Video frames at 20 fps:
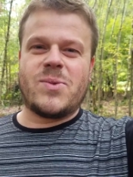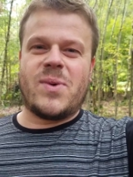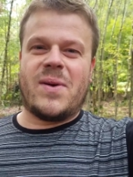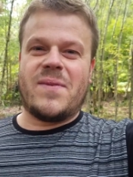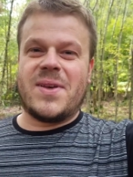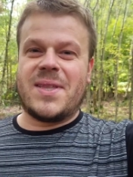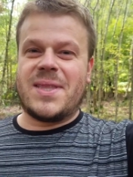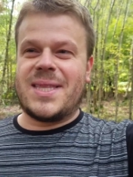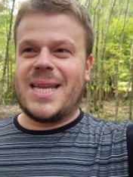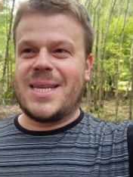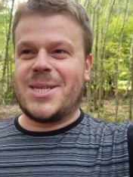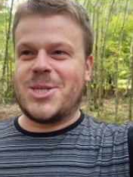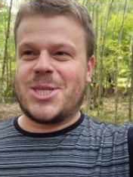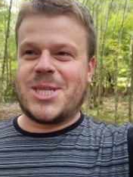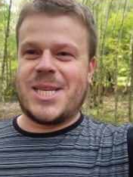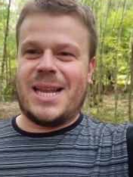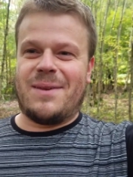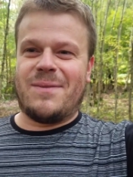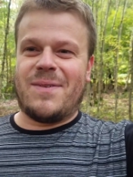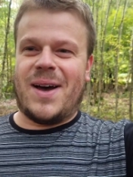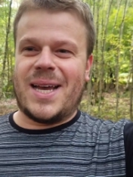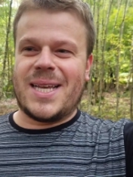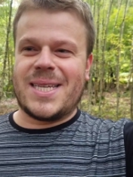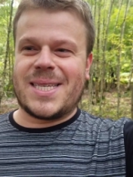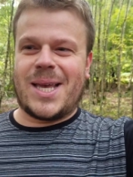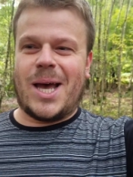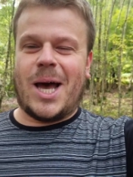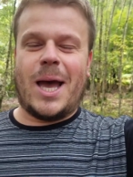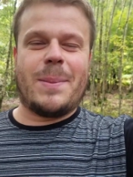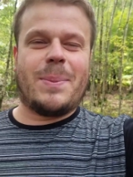whether digitally via
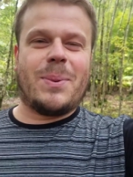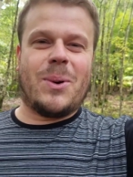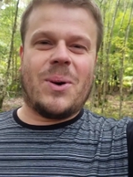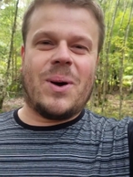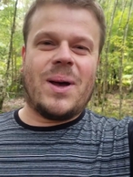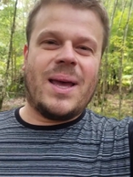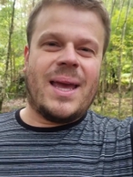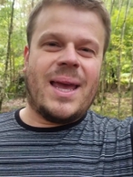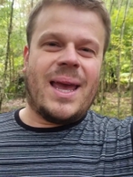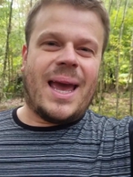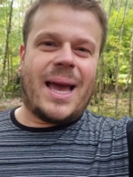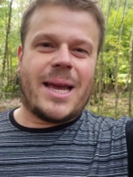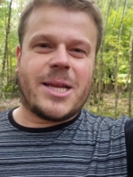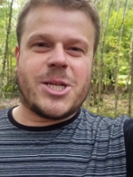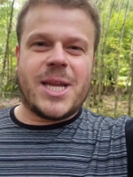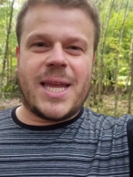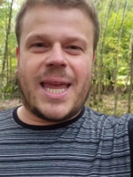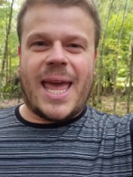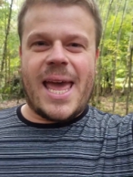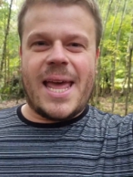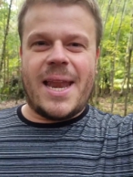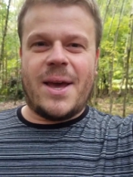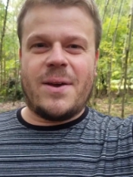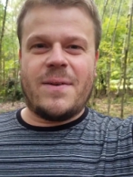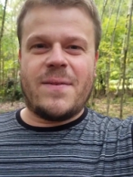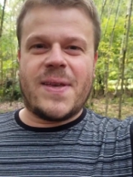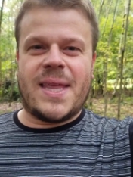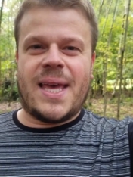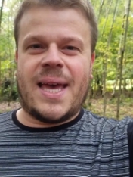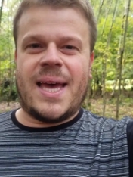Skype or actually getting
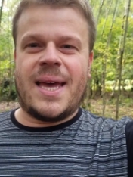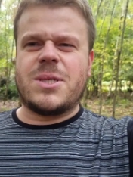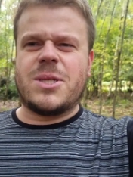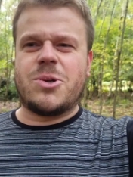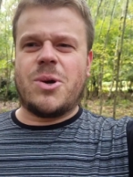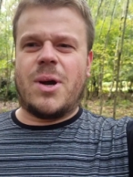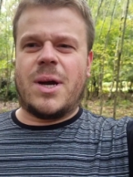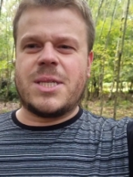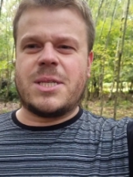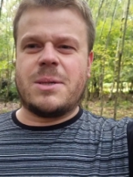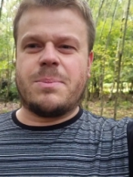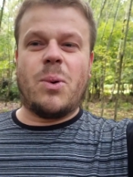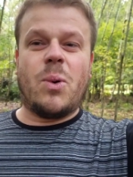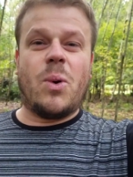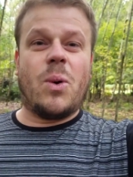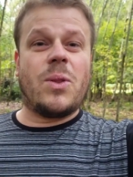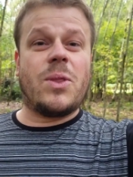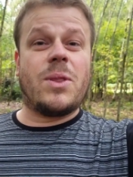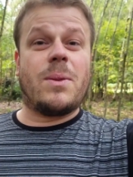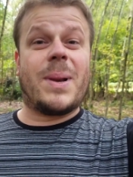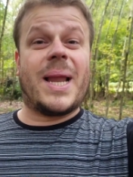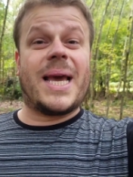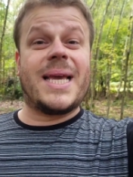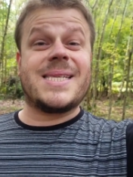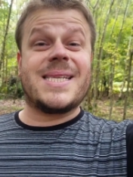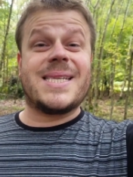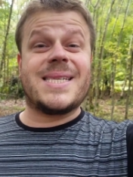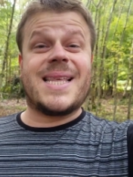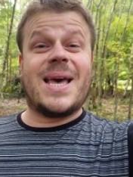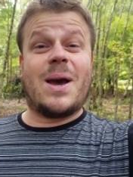over there to try and support the
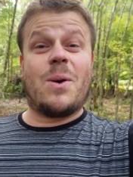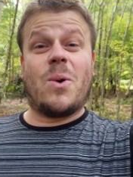places that